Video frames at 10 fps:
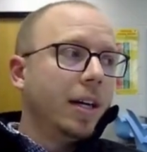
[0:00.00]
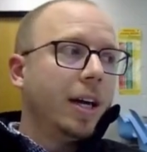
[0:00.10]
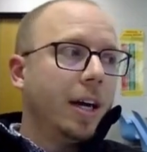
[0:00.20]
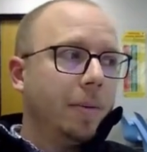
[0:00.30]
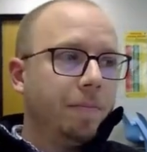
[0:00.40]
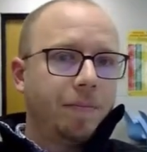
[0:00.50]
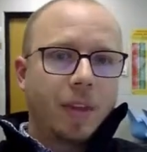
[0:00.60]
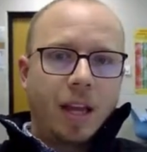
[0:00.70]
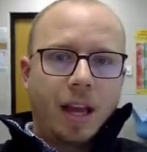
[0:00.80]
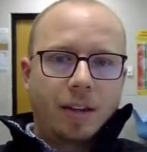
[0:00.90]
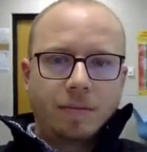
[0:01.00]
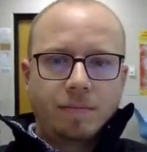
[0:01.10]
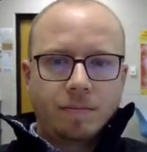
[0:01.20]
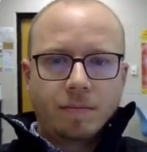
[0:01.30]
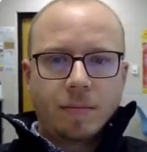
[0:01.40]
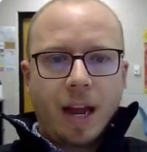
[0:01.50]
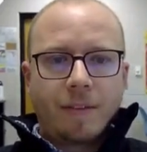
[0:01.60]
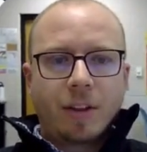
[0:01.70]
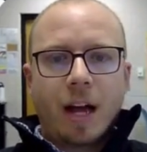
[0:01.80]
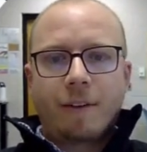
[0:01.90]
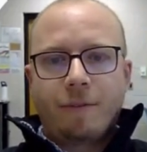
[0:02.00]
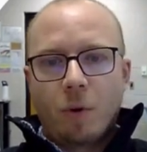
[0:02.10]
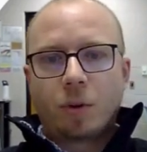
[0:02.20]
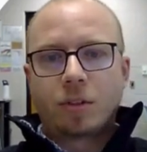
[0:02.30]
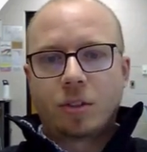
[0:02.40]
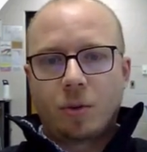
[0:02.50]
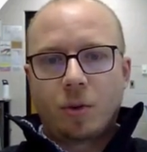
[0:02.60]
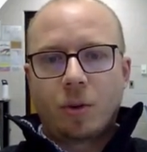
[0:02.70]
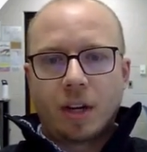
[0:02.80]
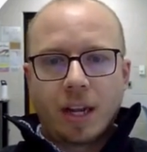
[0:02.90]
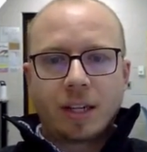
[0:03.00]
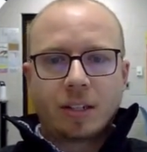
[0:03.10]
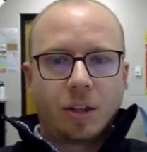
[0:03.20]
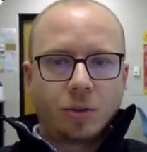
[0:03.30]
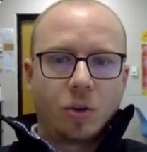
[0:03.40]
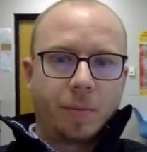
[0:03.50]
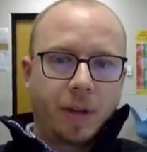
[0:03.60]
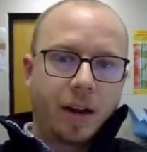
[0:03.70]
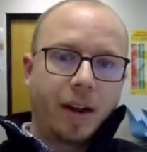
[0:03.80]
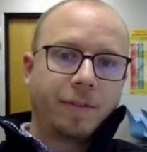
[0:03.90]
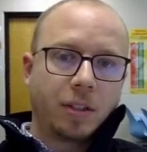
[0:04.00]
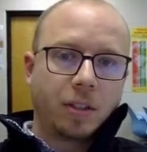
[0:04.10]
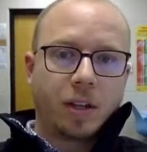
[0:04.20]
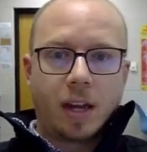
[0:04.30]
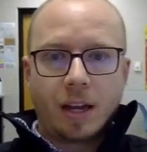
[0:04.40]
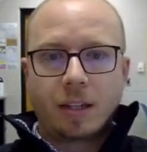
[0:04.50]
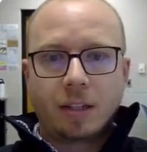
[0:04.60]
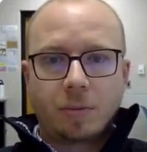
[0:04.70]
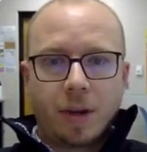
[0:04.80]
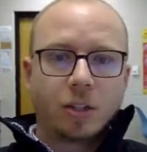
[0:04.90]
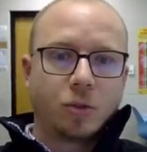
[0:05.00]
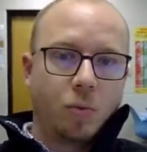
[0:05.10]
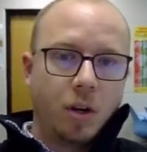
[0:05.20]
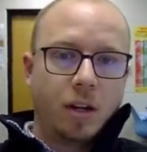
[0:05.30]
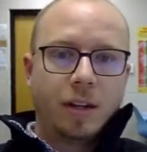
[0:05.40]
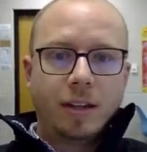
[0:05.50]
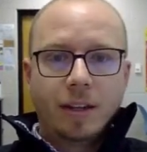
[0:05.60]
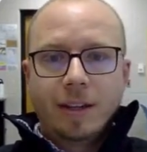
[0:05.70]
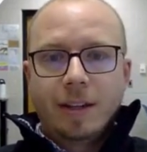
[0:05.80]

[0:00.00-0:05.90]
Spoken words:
and I have a lot of folders. So in order to get to those, normally I'd have to, okay, I need Spanish 1.